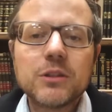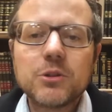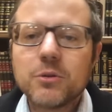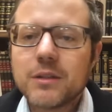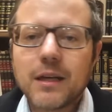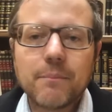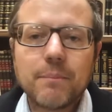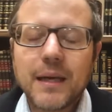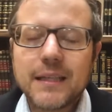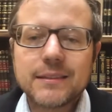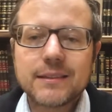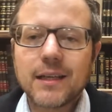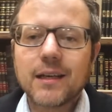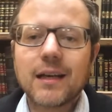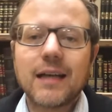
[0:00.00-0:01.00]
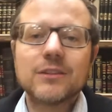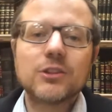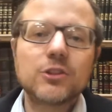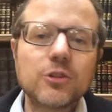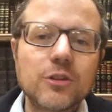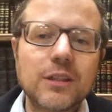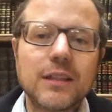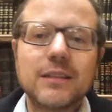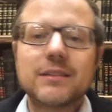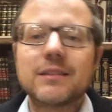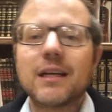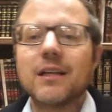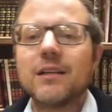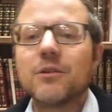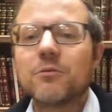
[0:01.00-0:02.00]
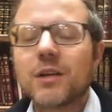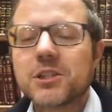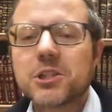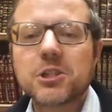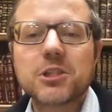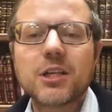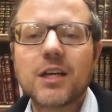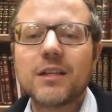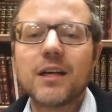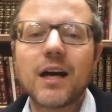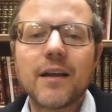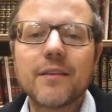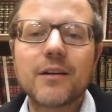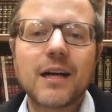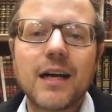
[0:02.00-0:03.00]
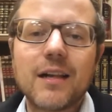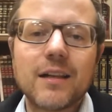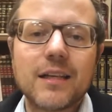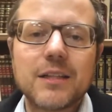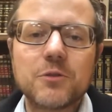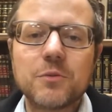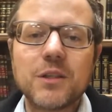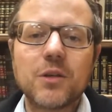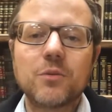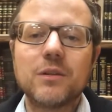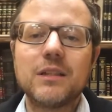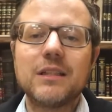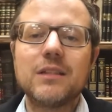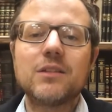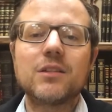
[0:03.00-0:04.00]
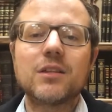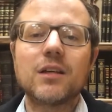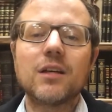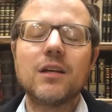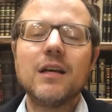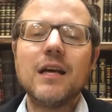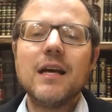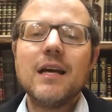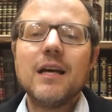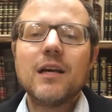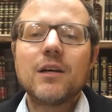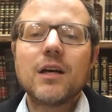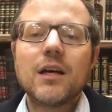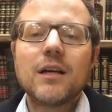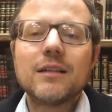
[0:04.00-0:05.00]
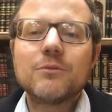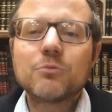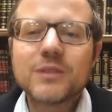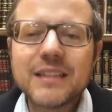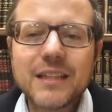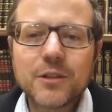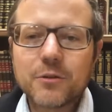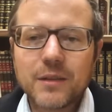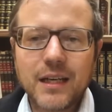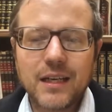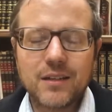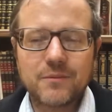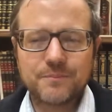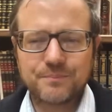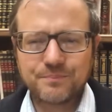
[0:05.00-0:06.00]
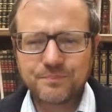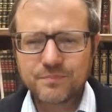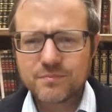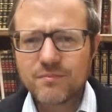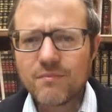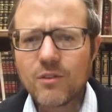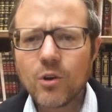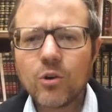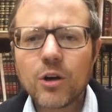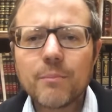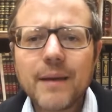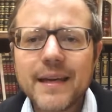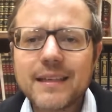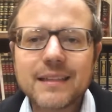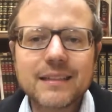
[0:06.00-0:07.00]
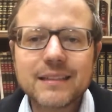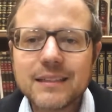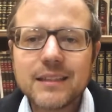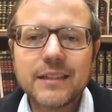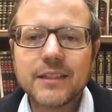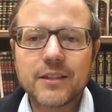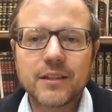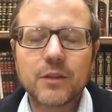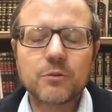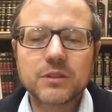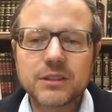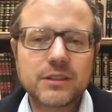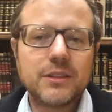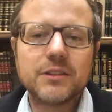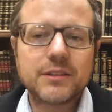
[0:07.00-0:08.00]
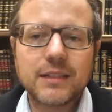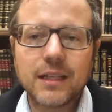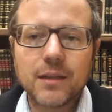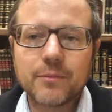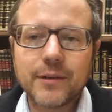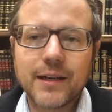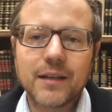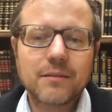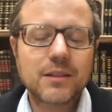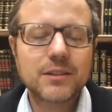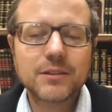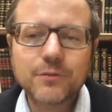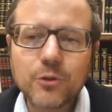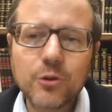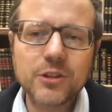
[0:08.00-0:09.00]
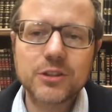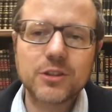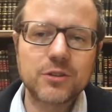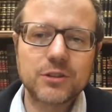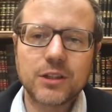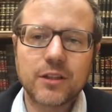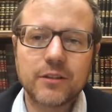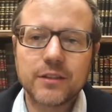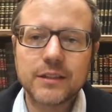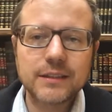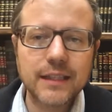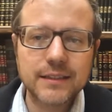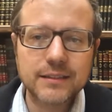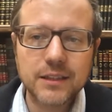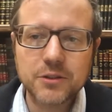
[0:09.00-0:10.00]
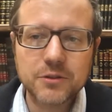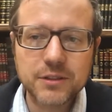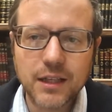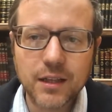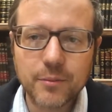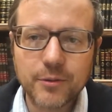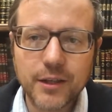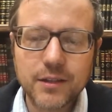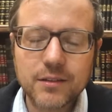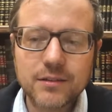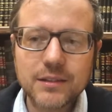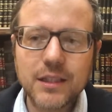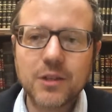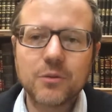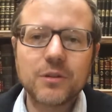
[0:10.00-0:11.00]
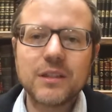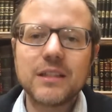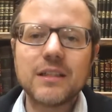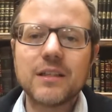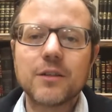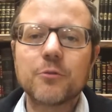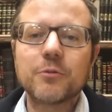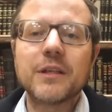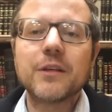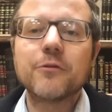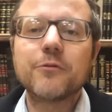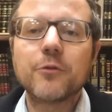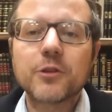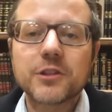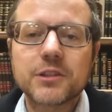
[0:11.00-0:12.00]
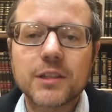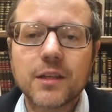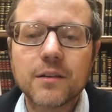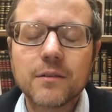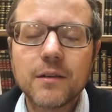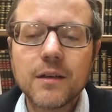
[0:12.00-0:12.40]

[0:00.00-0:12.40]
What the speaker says: do it on Pesach. On Sukkot, on Rosh Hashanah, other holidays, we don't need to reiterate or make it clear that we're still celebrating. Because, of course, those are days that you celebrate. They don't need a reinforcing.